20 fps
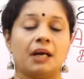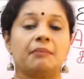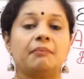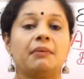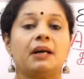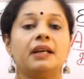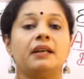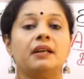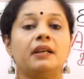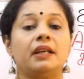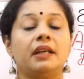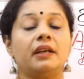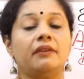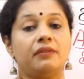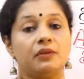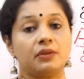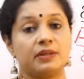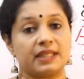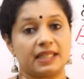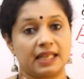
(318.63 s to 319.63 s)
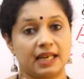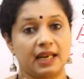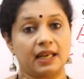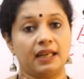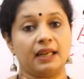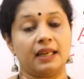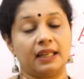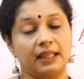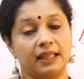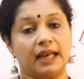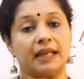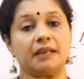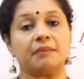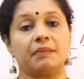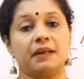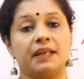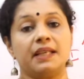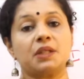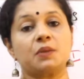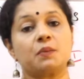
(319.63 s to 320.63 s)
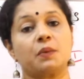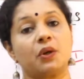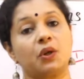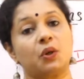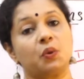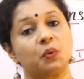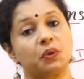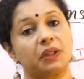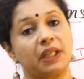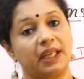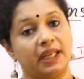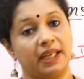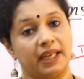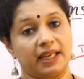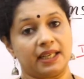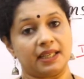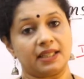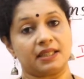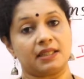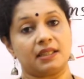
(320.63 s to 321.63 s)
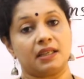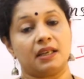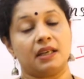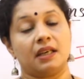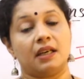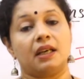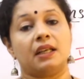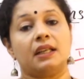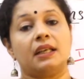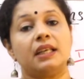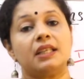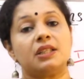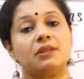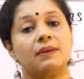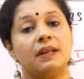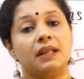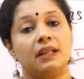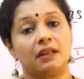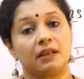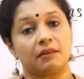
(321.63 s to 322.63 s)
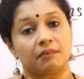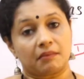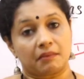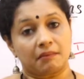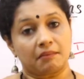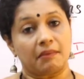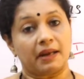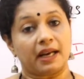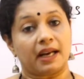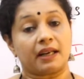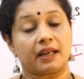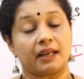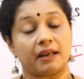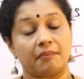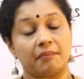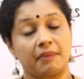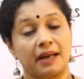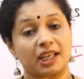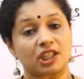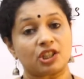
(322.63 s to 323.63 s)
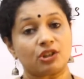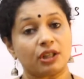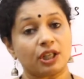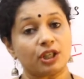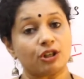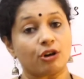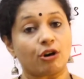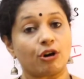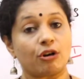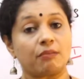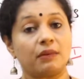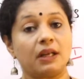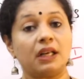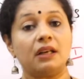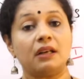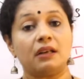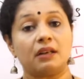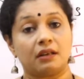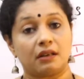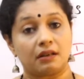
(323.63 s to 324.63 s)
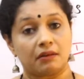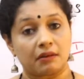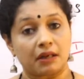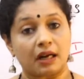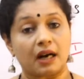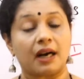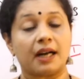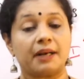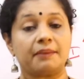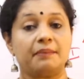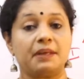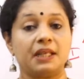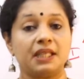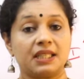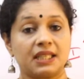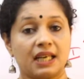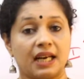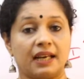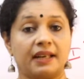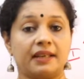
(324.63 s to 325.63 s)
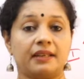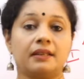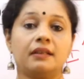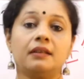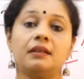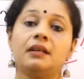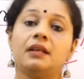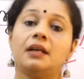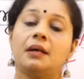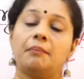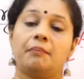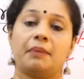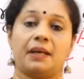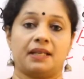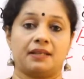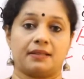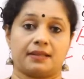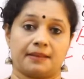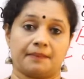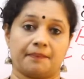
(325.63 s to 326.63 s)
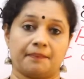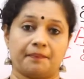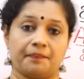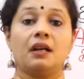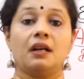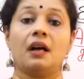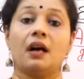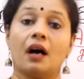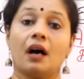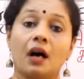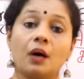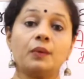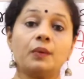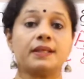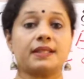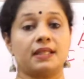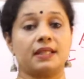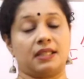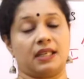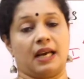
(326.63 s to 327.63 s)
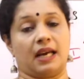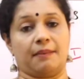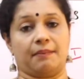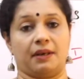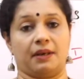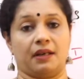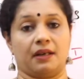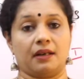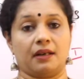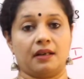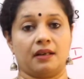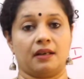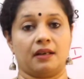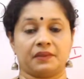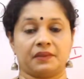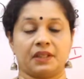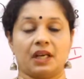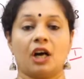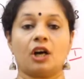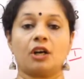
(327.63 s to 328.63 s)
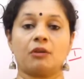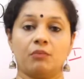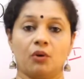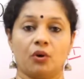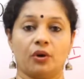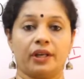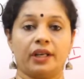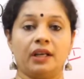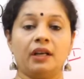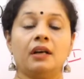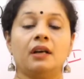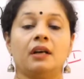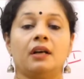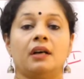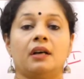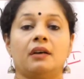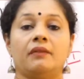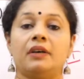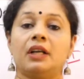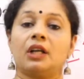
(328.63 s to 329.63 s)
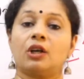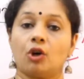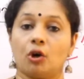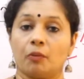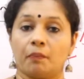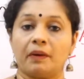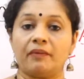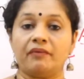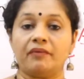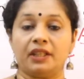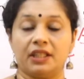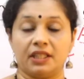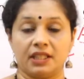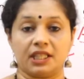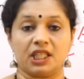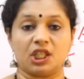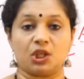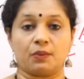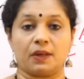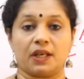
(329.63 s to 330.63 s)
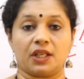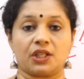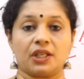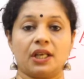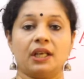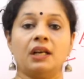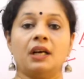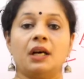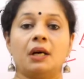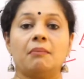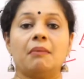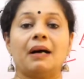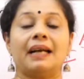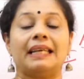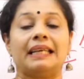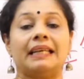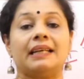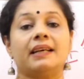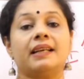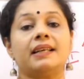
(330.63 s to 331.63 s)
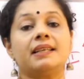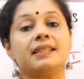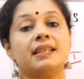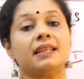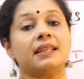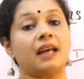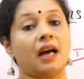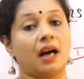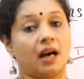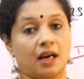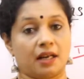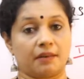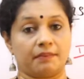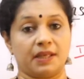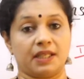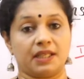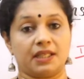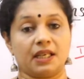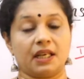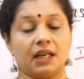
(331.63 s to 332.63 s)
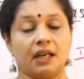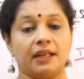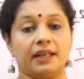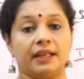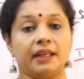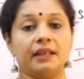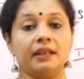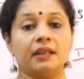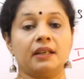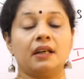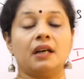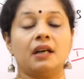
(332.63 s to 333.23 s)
But if you stay in that place for 2-3 days, it will come back to the normal heartbeat and the pace. How is it happening? Our body will cope up with the situation by increasing the RBC content,